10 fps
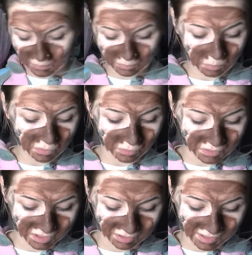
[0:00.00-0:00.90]
want to move
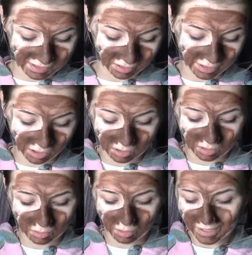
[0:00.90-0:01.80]
on to these like
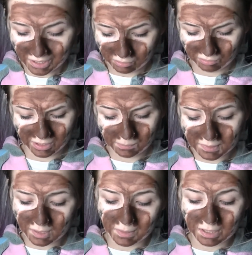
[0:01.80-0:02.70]
eye
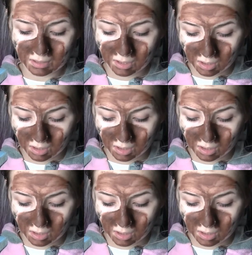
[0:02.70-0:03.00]
creams. I mean,